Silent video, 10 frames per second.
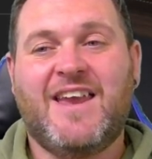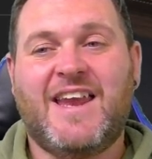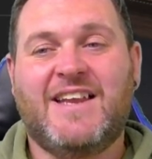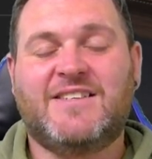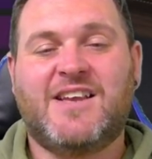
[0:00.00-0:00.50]

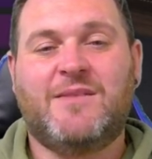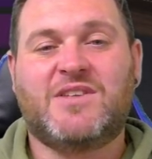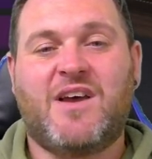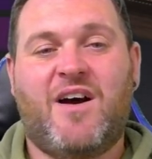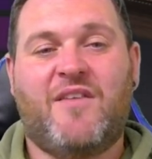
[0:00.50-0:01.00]
In terms
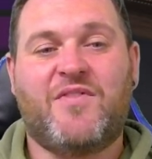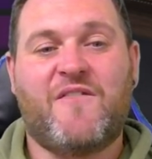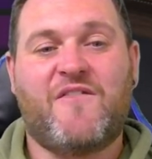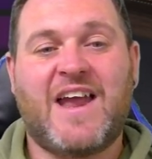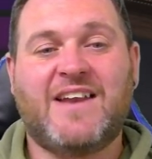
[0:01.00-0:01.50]
of the
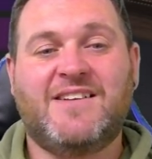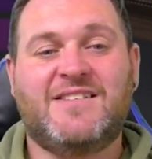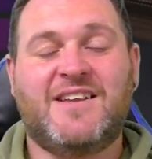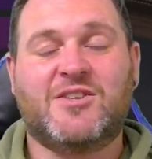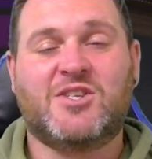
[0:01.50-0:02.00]
fans
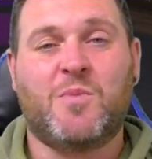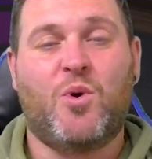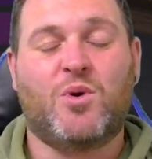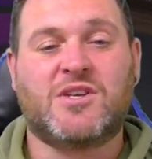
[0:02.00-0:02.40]
and the supporter